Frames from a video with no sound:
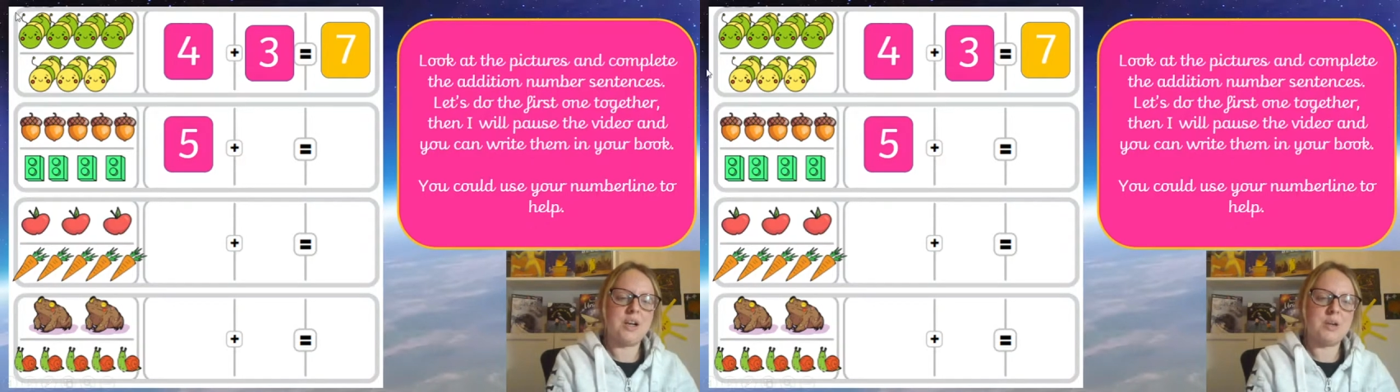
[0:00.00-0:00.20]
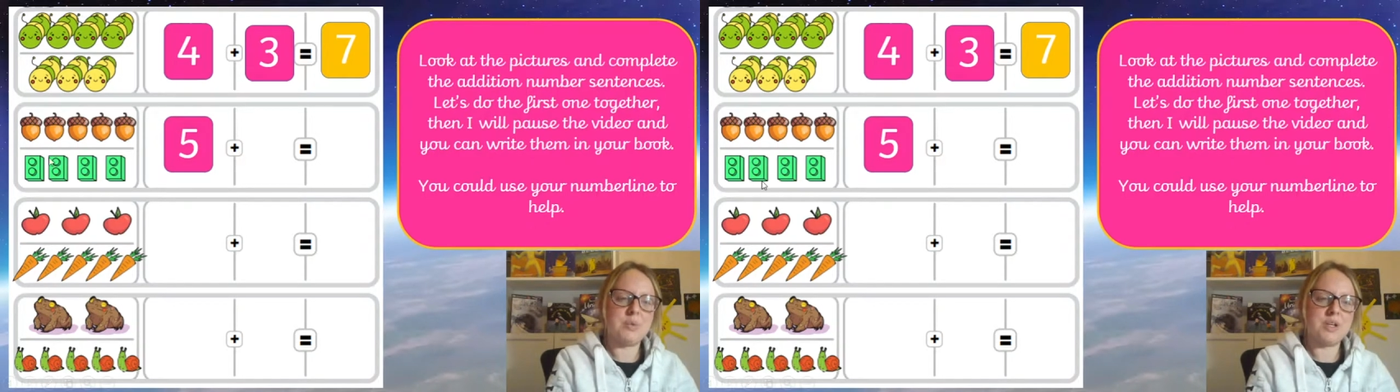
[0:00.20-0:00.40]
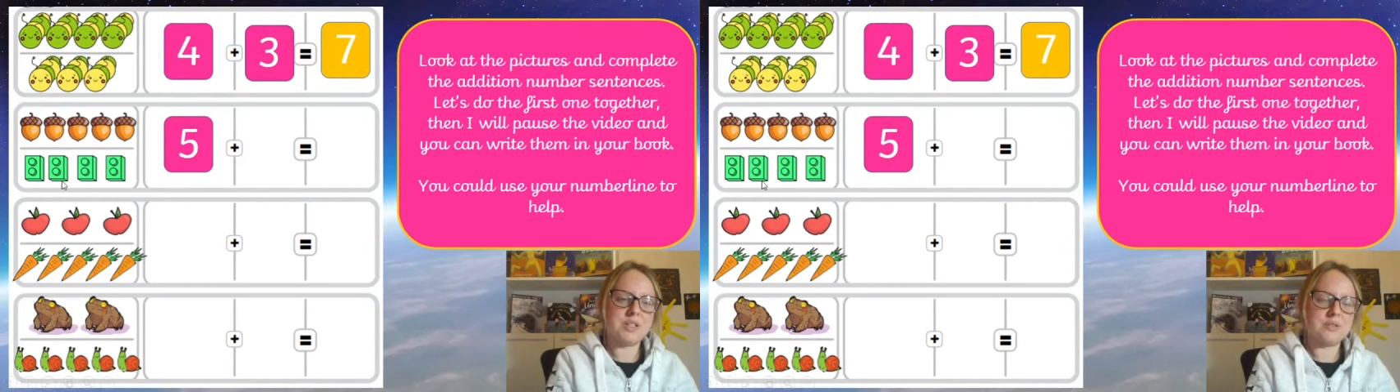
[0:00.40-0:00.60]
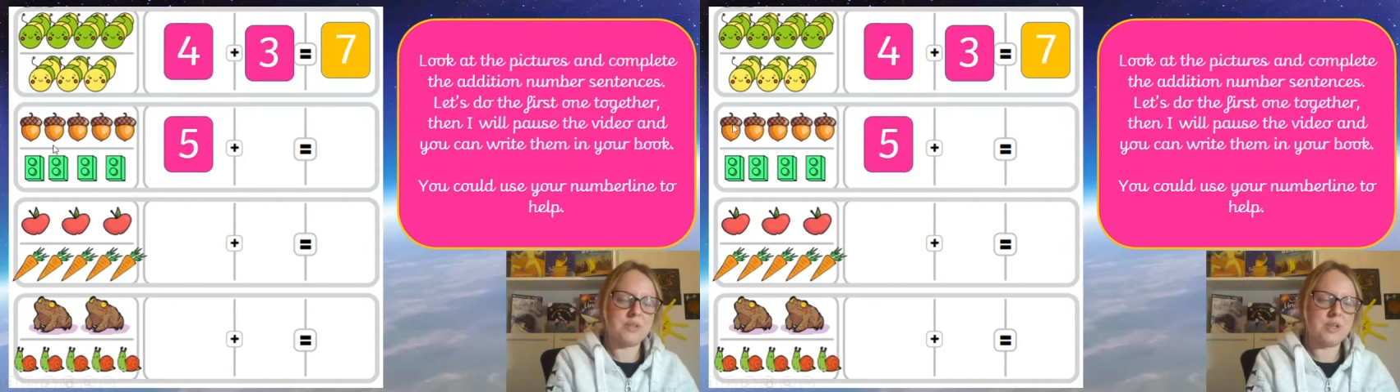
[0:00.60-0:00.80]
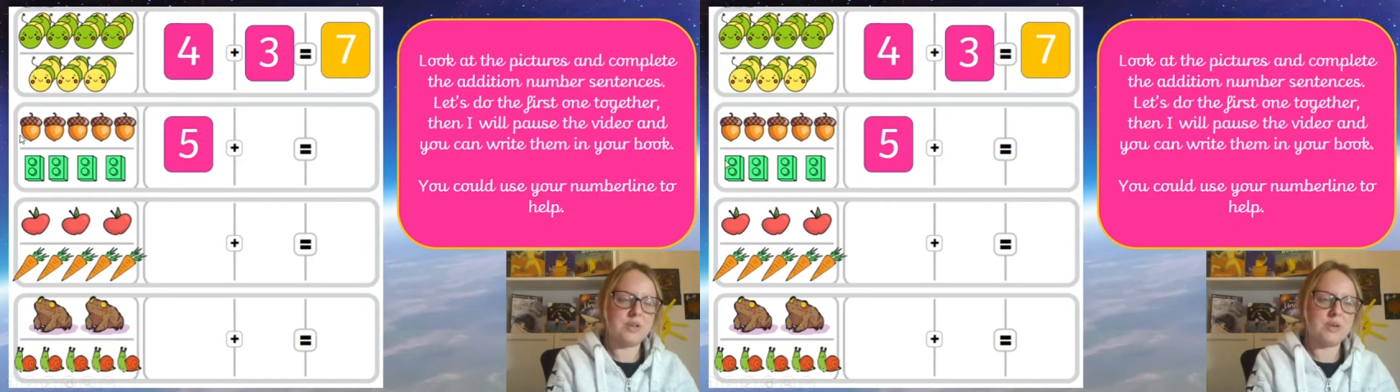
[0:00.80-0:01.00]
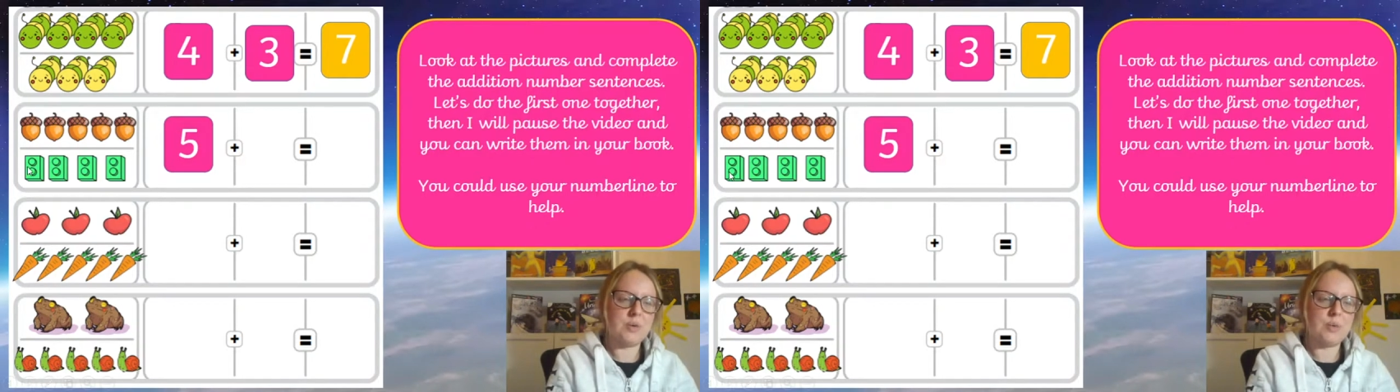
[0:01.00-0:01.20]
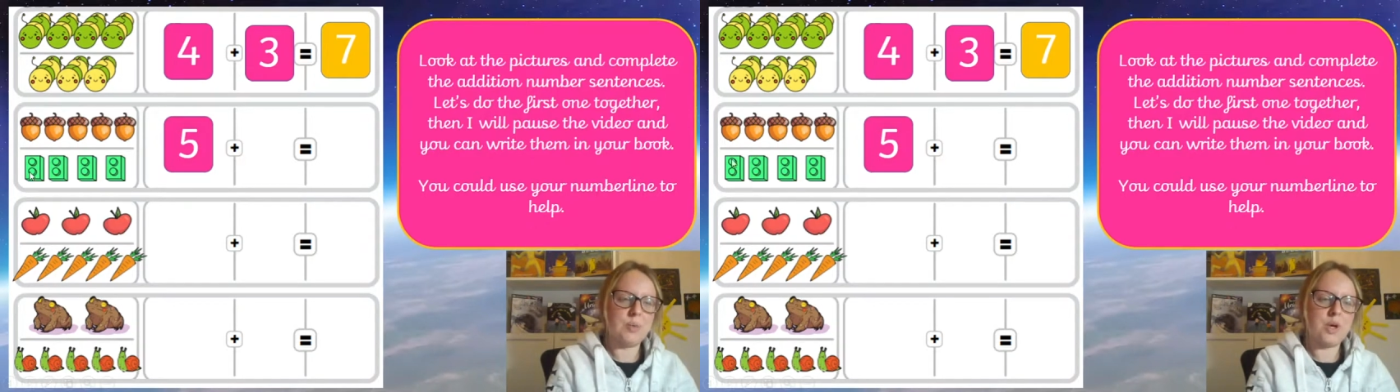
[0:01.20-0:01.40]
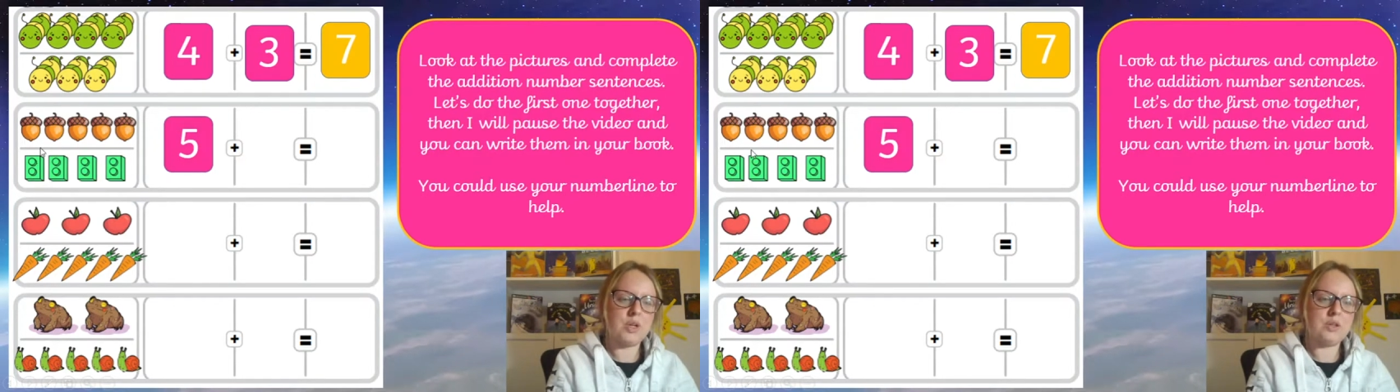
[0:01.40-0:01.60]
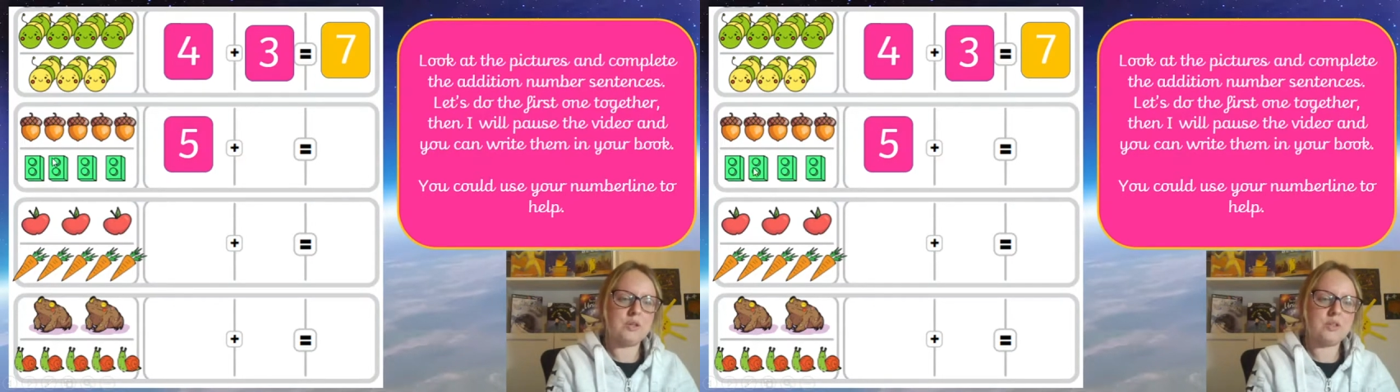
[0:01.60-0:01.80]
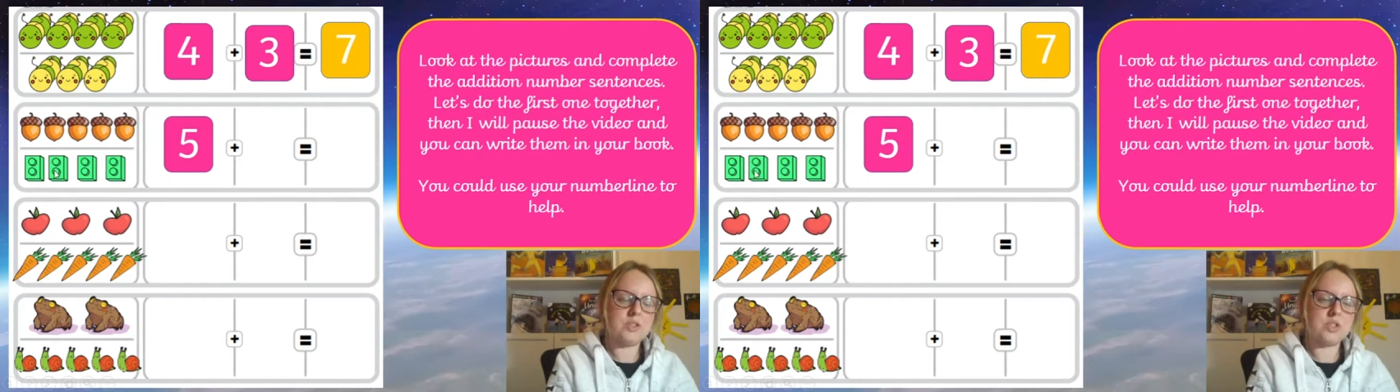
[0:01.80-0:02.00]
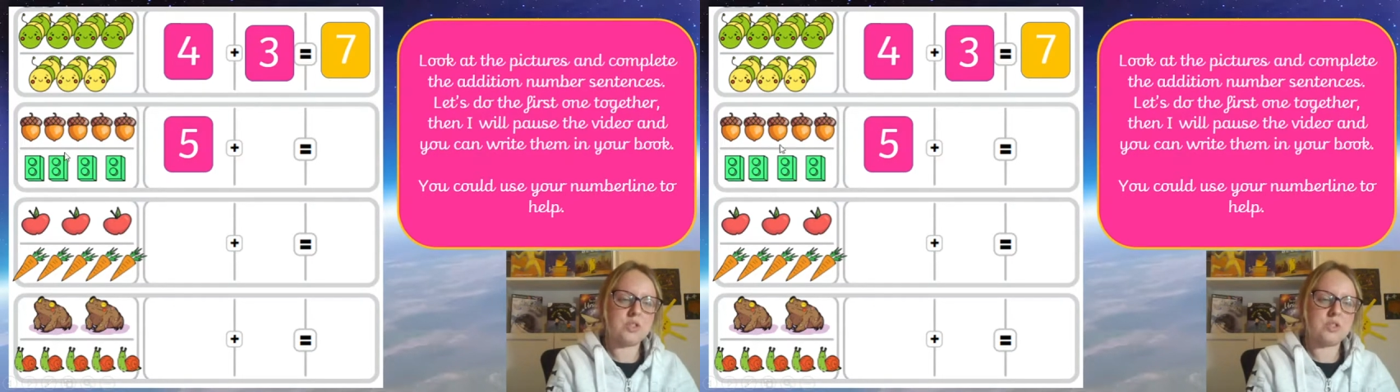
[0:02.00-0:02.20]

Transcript: bricks have I got? 1, 2,